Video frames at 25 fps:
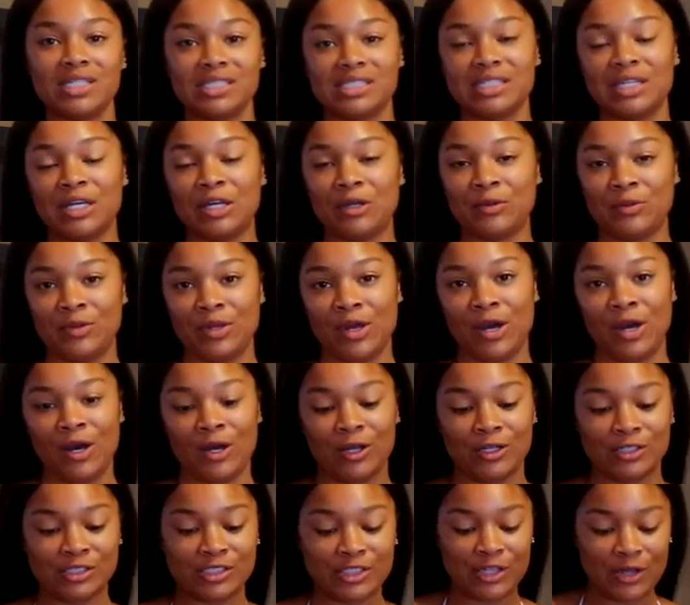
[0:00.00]
up,
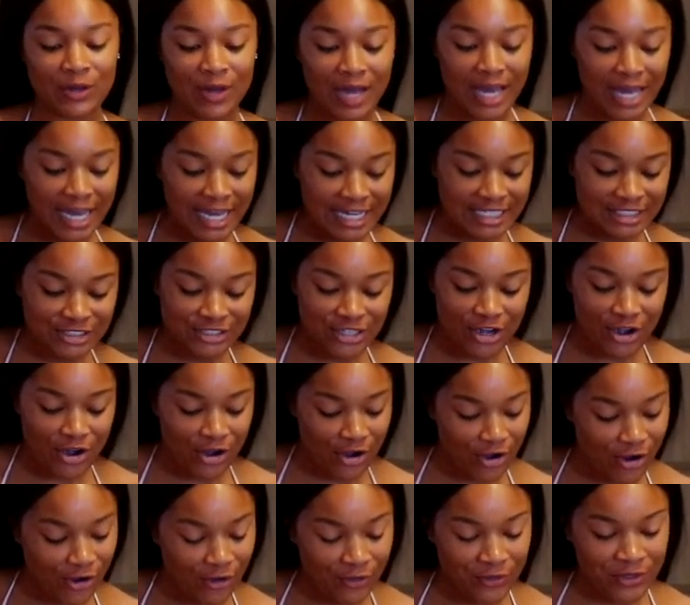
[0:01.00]
y'all? So as
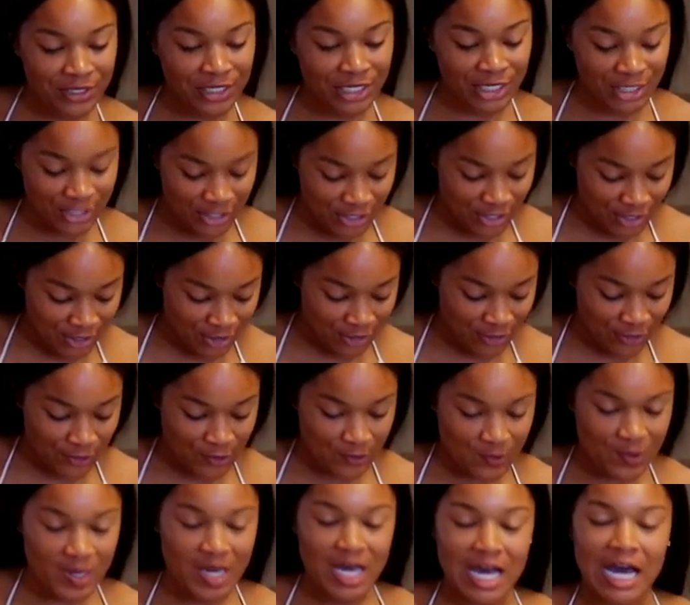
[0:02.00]
y'all already
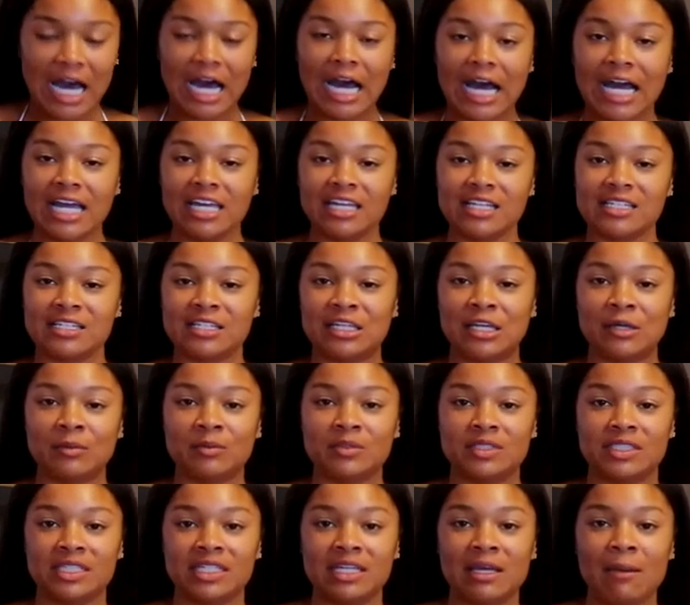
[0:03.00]
know, I
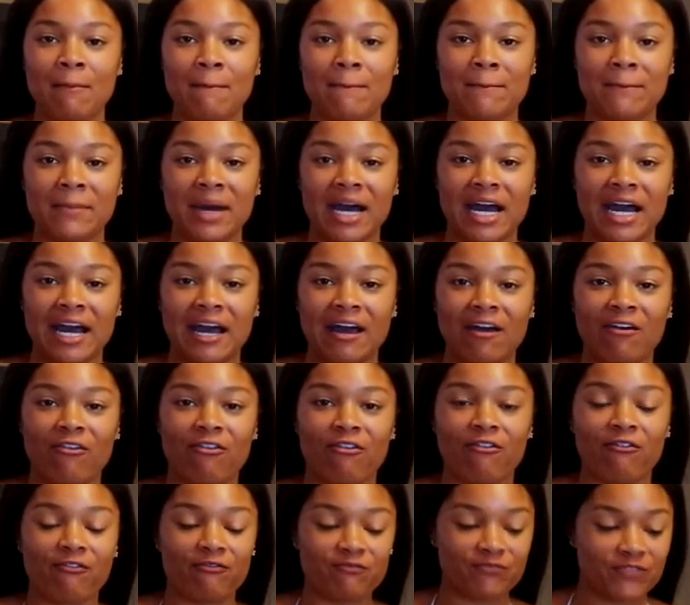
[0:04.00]
attempted my
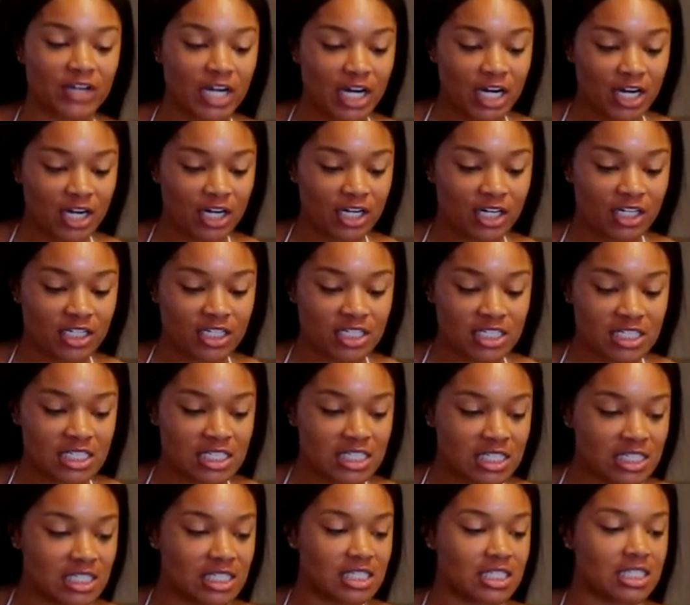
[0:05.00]

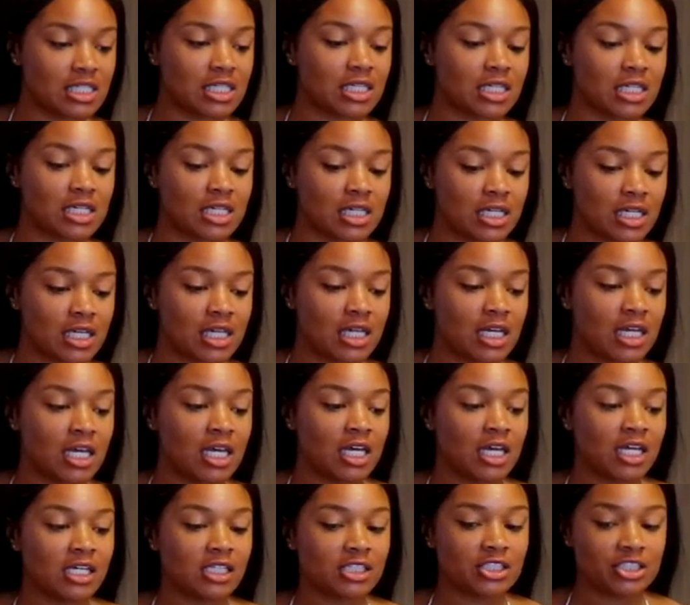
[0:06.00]

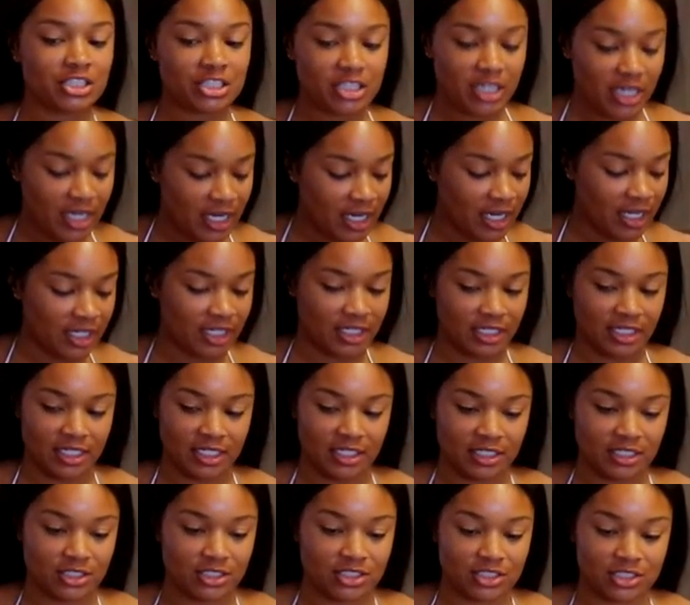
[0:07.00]
first
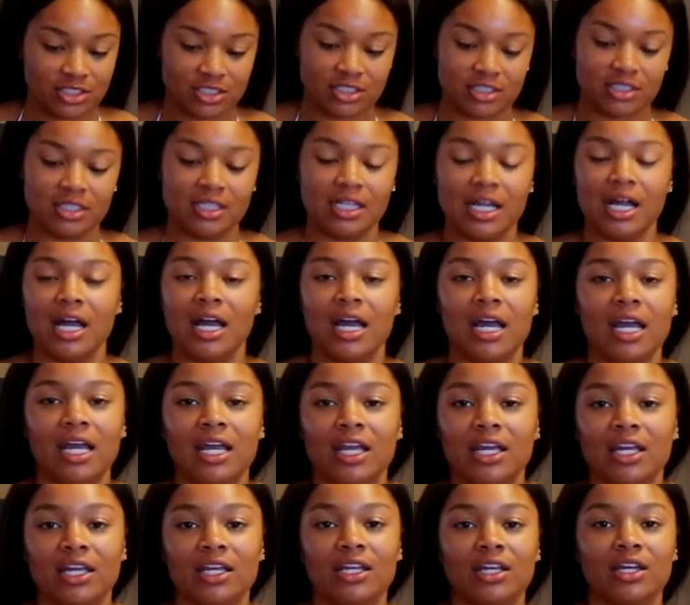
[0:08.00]
challenge.
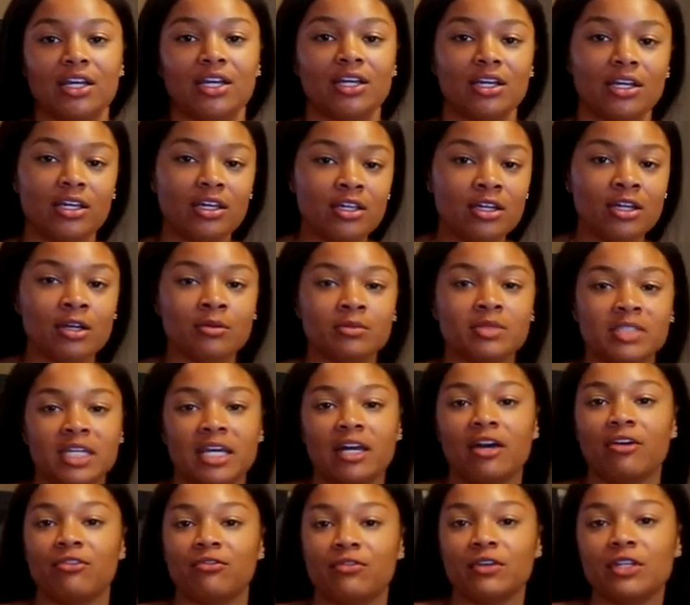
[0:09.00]
Like, you know what I'm
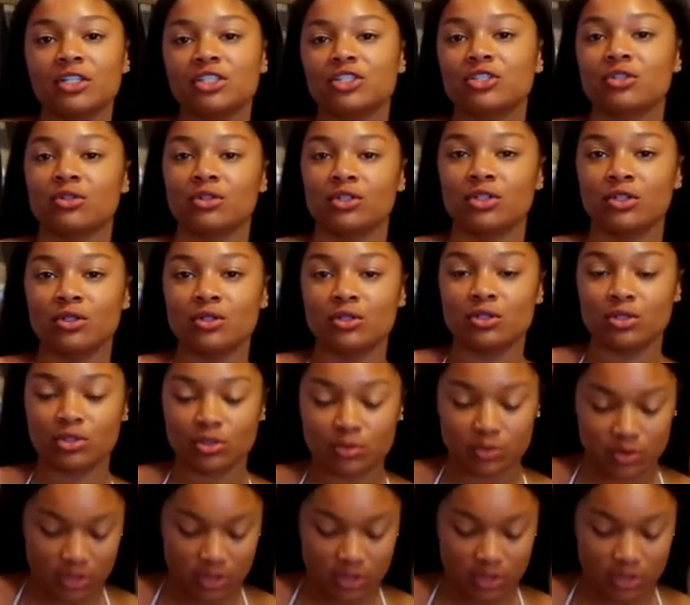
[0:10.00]
saying? Official YouTube